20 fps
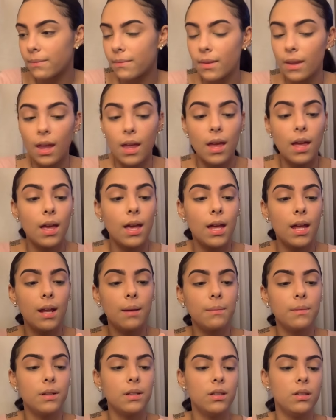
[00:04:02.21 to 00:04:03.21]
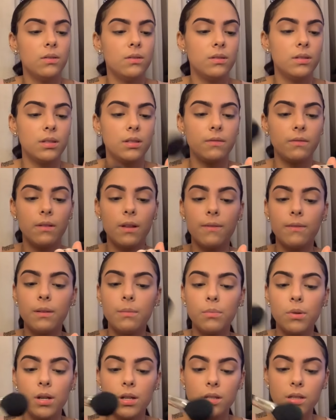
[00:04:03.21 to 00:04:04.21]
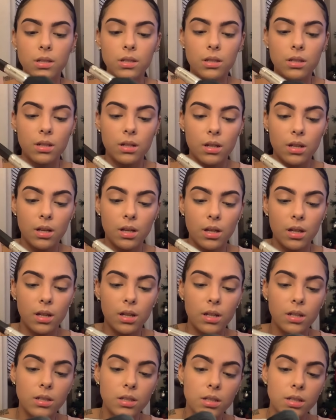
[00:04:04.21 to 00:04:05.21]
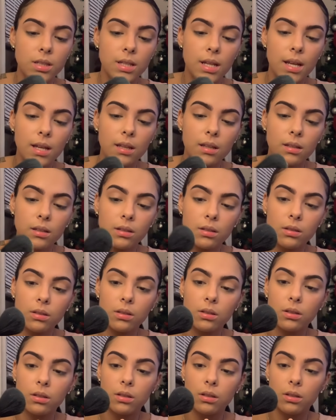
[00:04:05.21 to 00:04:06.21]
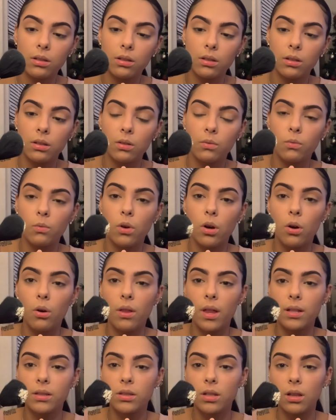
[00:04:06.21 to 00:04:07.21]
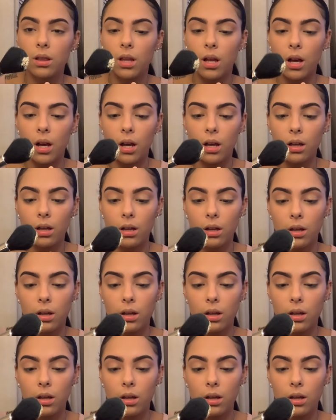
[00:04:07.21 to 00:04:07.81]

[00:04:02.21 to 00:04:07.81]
And I'm gonna use this fluffy brush and just take, whoa, that's a lot.